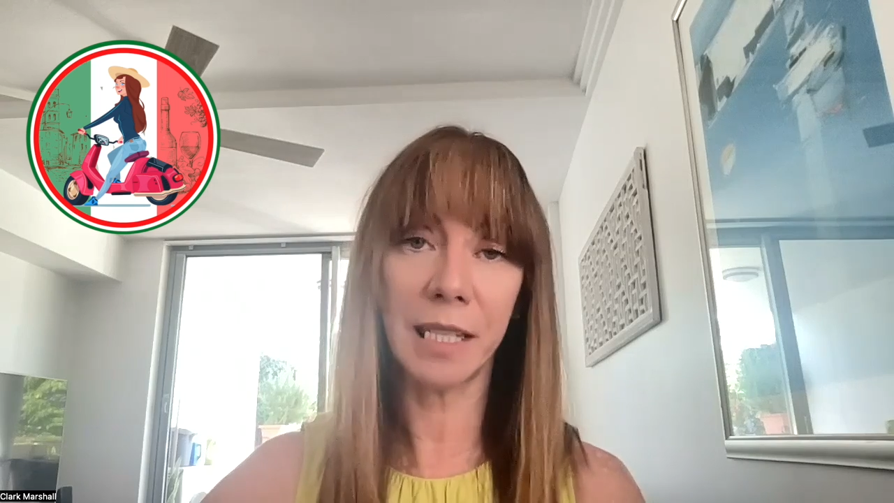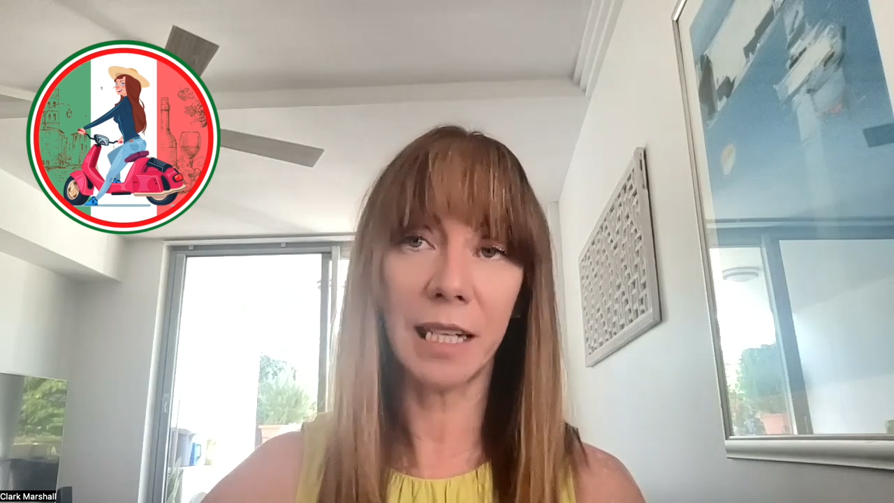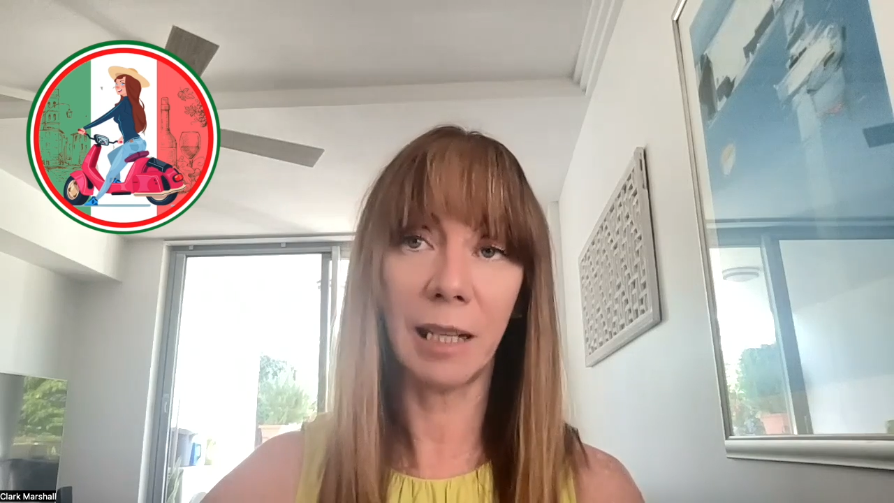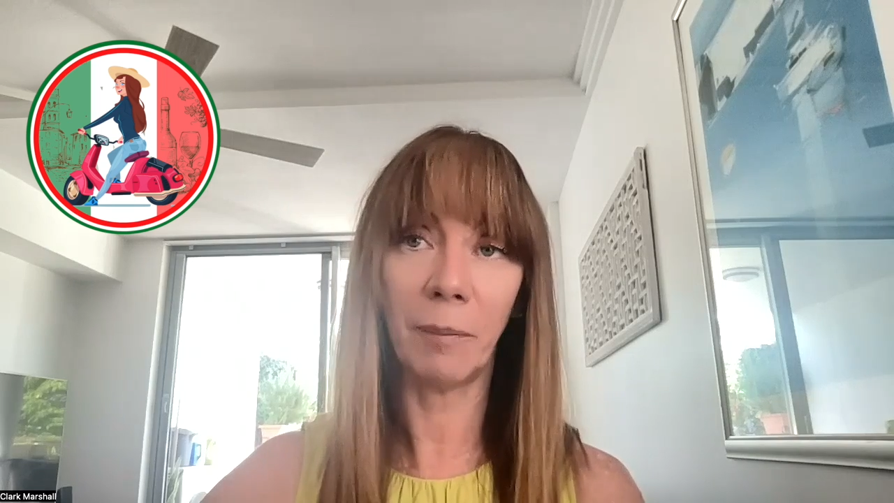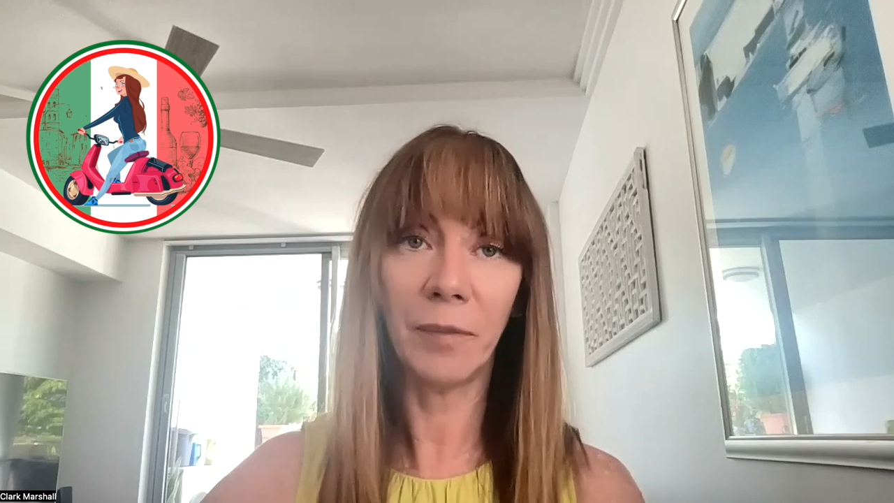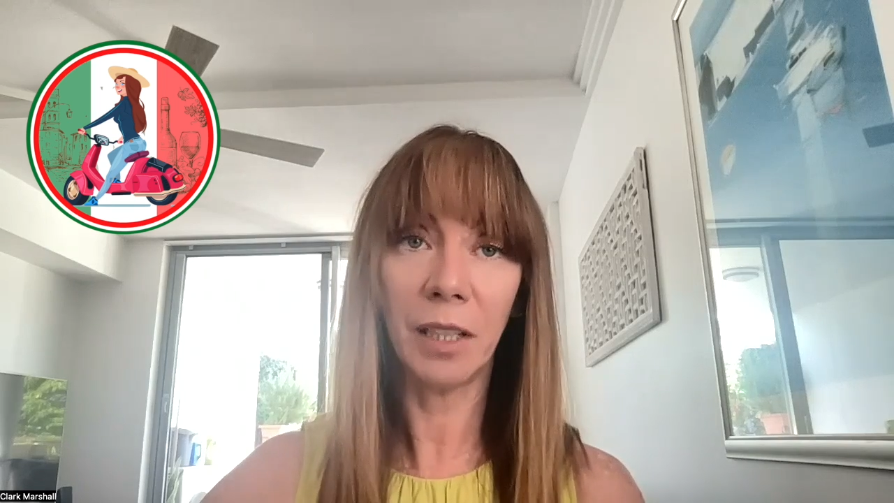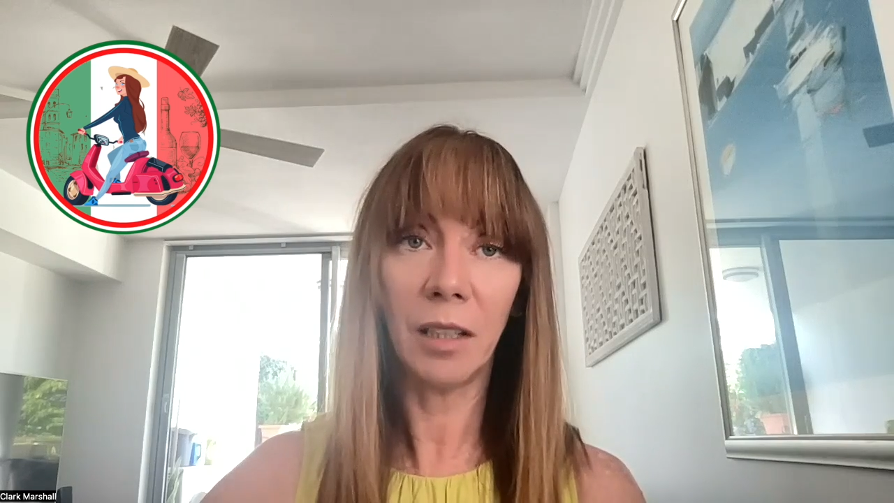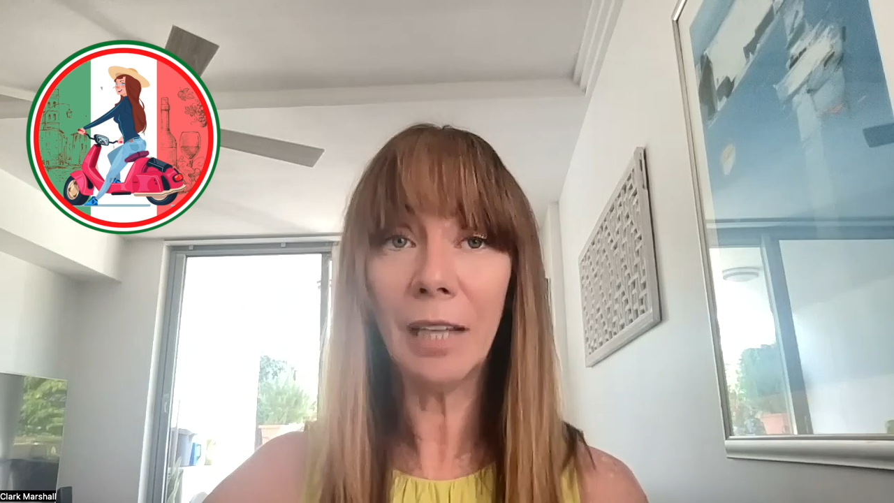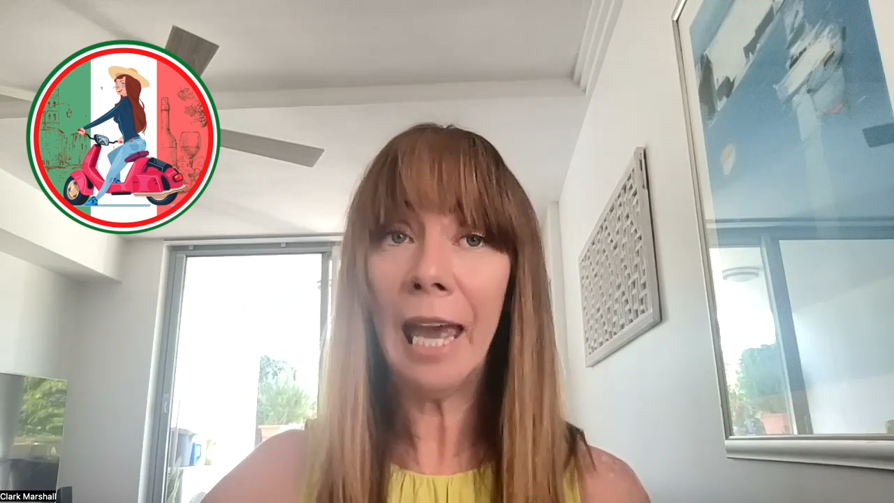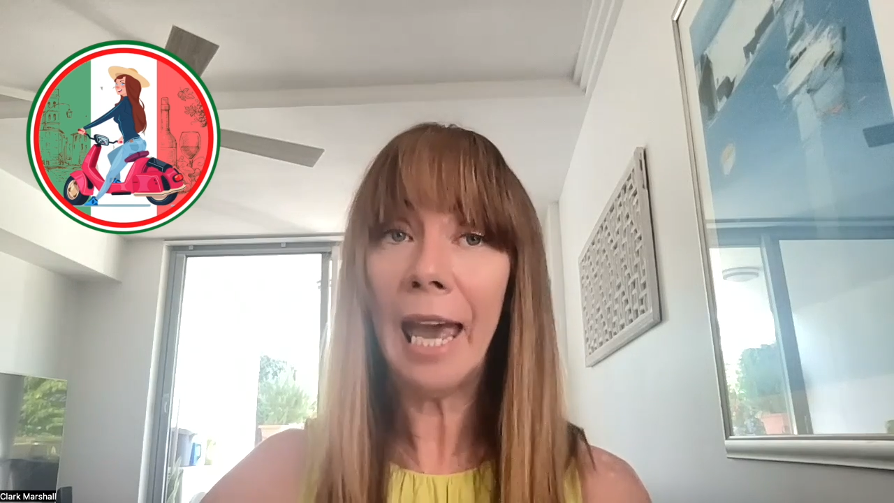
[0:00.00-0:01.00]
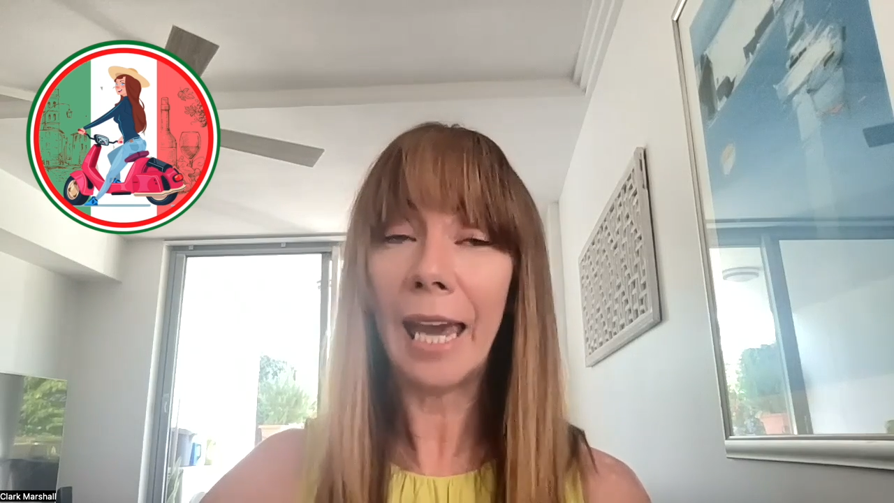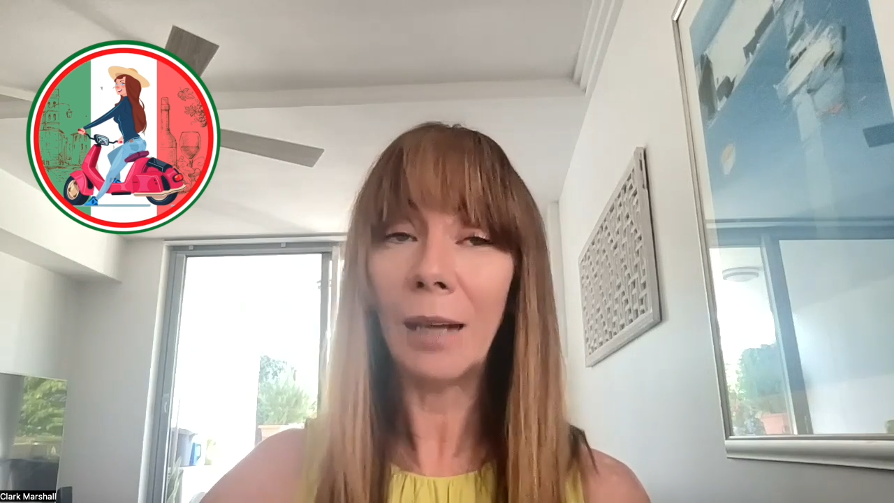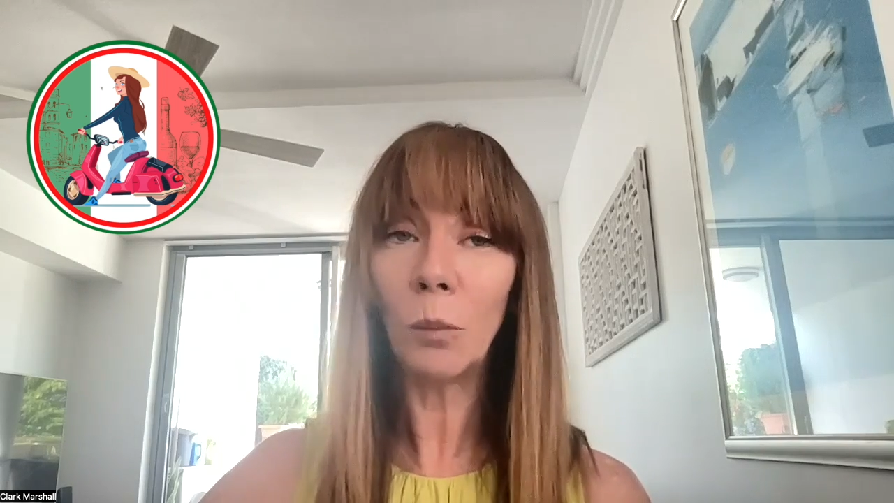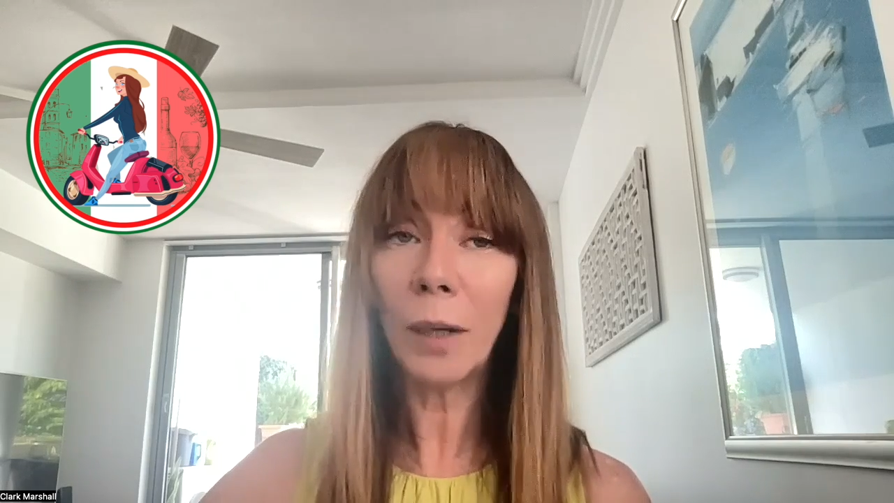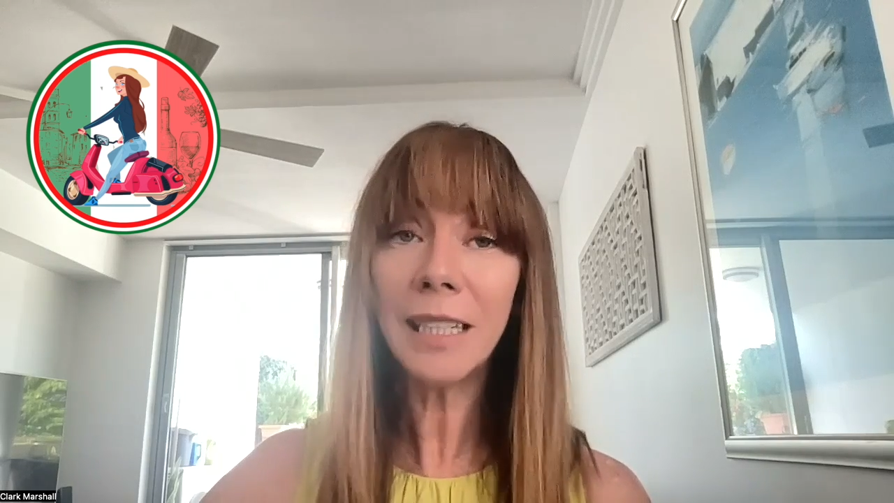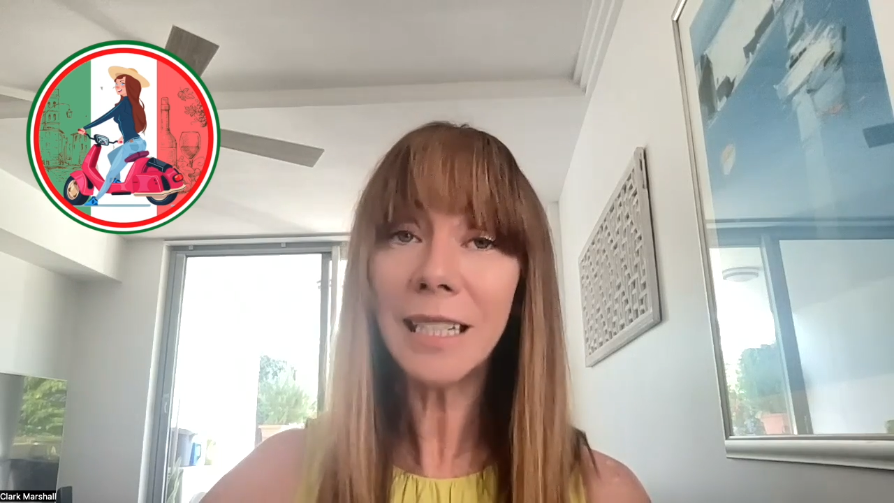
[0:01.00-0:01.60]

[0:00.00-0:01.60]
City and went